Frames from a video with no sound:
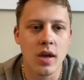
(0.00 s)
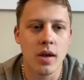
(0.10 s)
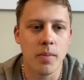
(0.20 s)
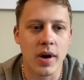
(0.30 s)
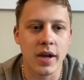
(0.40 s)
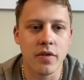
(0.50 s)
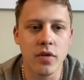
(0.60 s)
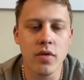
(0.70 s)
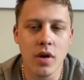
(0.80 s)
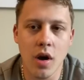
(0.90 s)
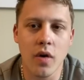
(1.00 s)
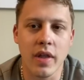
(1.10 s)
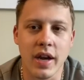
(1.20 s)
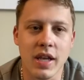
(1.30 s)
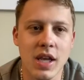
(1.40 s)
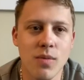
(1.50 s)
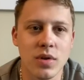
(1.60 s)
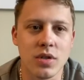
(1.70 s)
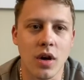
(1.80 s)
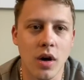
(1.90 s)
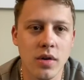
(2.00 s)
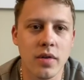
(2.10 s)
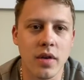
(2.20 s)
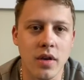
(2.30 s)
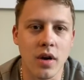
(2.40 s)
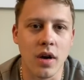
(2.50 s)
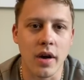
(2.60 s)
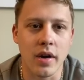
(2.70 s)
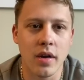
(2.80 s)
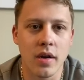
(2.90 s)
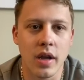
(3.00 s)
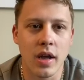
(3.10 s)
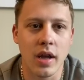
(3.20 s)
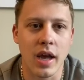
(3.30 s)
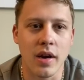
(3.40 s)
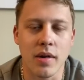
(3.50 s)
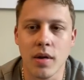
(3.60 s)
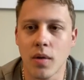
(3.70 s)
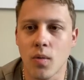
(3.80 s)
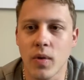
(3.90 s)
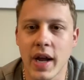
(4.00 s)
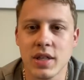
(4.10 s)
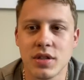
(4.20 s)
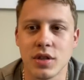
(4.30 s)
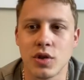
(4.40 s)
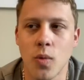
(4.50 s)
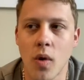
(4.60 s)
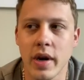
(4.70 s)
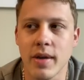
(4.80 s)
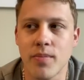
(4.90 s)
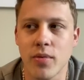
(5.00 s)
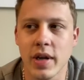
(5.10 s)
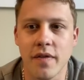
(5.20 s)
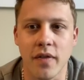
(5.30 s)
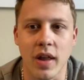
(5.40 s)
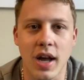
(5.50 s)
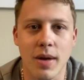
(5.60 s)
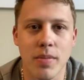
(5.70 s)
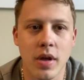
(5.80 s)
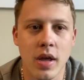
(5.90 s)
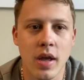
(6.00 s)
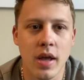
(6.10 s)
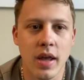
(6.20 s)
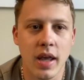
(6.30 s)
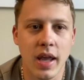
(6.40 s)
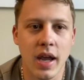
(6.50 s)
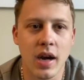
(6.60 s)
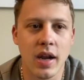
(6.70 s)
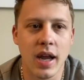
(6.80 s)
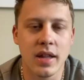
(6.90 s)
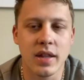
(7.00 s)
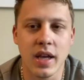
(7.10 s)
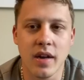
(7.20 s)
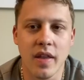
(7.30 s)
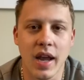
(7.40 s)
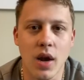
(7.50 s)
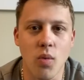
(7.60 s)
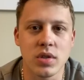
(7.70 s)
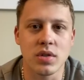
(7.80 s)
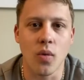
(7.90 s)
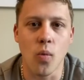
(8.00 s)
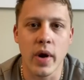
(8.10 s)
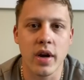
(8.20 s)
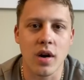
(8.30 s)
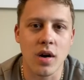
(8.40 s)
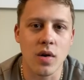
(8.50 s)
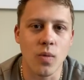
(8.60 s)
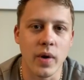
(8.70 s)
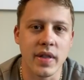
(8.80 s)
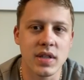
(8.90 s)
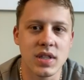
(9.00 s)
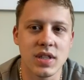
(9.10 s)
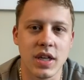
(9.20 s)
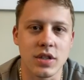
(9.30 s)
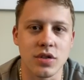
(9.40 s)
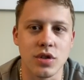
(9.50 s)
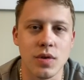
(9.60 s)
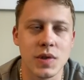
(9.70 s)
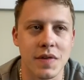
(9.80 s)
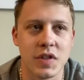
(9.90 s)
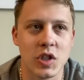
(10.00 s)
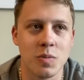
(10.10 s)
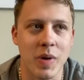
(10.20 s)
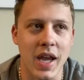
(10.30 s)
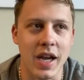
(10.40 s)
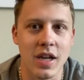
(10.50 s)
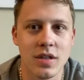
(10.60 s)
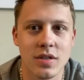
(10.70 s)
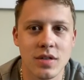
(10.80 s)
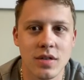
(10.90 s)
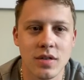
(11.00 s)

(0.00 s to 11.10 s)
but I do know that he was under the gun and raised to 20 pre-flop, and at the end of the hand was the winner with 6 deuce of spades.